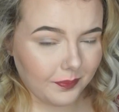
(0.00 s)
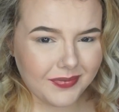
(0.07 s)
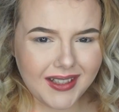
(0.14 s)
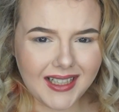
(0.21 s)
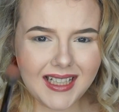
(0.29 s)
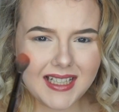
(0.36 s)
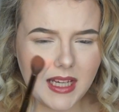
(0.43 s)

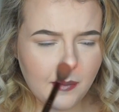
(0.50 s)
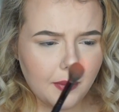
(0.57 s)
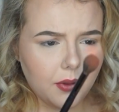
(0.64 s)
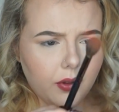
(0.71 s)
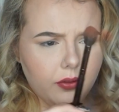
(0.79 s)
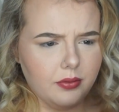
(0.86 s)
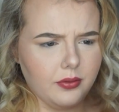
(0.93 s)
I'm going to tap
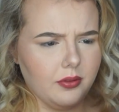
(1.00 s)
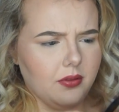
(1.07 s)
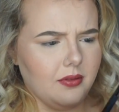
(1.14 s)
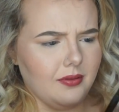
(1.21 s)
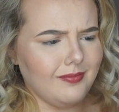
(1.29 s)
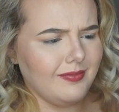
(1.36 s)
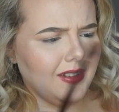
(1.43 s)
it off.
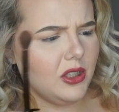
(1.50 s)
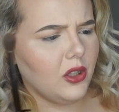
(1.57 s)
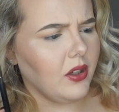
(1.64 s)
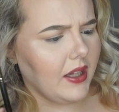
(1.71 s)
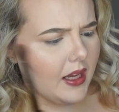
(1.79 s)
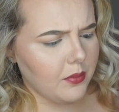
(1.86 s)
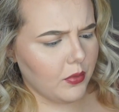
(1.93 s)
A
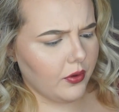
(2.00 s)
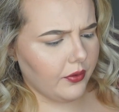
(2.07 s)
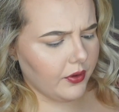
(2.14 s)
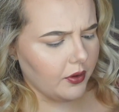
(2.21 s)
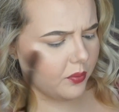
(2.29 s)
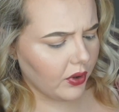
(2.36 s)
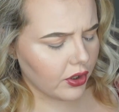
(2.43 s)
lot came off
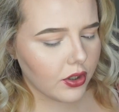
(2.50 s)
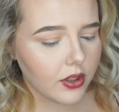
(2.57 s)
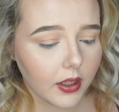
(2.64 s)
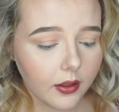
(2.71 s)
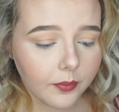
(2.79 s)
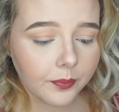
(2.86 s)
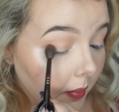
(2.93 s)
on the brush
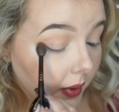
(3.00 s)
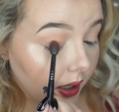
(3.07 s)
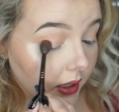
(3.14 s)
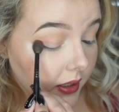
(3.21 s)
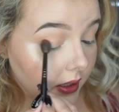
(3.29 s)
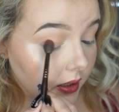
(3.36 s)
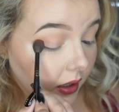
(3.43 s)
then. But
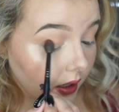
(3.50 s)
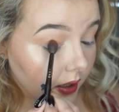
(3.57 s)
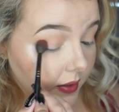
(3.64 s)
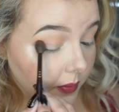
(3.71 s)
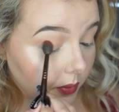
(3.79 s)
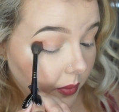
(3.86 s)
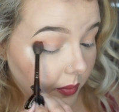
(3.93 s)
it's a
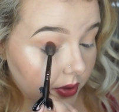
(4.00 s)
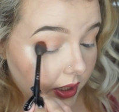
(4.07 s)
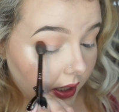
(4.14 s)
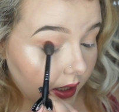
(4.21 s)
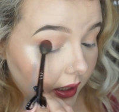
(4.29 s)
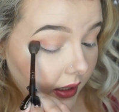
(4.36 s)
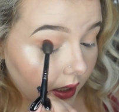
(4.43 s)
nice warm
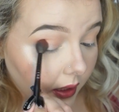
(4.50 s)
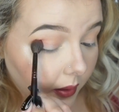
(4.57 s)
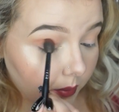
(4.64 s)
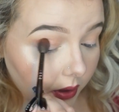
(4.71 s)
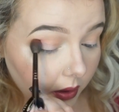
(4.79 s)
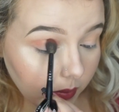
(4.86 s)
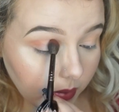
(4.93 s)
shade and
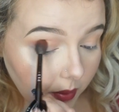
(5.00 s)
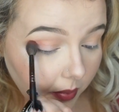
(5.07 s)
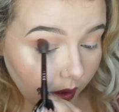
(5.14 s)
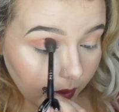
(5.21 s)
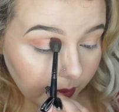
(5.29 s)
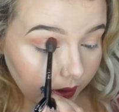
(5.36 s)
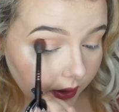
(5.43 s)
I'm going to be
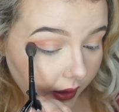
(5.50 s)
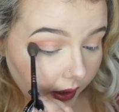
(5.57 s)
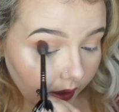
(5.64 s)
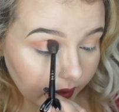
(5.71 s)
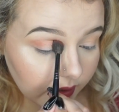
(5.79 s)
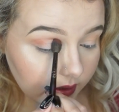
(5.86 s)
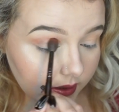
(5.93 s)
popping
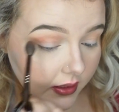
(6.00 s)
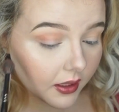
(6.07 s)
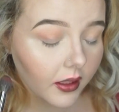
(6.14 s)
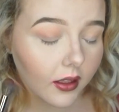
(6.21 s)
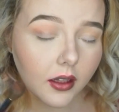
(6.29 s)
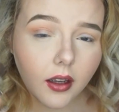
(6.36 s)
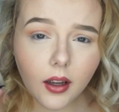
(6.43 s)
that
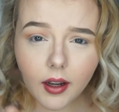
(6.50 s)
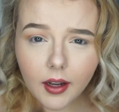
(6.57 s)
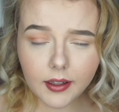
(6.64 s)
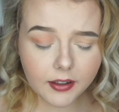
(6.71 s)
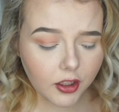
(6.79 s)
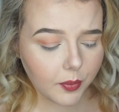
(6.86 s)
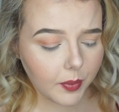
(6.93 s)

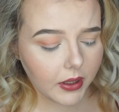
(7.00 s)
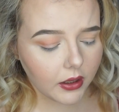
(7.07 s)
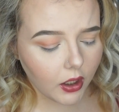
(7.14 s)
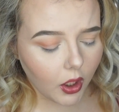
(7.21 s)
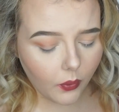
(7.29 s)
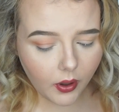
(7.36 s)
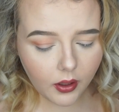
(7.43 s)
a little bit
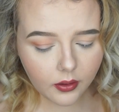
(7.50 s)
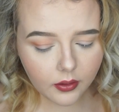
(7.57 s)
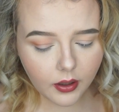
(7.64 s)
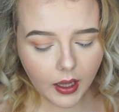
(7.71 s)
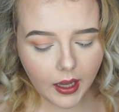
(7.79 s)
lower,